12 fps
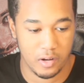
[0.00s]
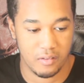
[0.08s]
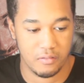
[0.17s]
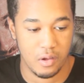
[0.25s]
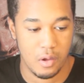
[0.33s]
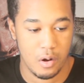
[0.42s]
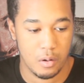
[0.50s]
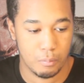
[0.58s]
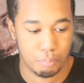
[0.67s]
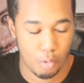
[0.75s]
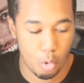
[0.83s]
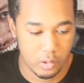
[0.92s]
have
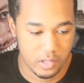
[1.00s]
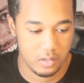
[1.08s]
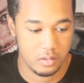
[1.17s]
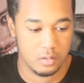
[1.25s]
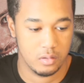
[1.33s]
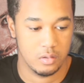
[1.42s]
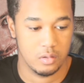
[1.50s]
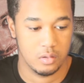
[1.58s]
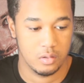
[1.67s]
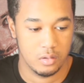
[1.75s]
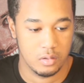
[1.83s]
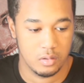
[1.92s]
broken
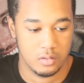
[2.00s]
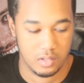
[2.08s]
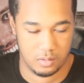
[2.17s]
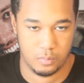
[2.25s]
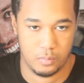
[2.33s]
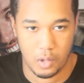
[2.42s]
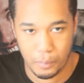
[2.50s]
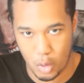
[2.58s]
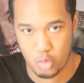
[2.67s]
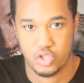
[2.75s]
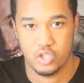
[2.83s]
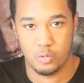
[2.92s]
the
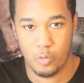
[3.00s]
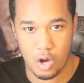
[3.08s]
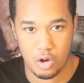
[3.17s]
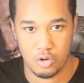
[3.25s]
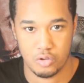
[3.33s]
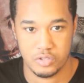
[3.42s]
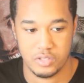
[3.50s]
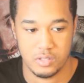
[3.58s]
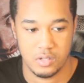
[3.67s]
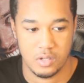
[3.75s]
emotional walls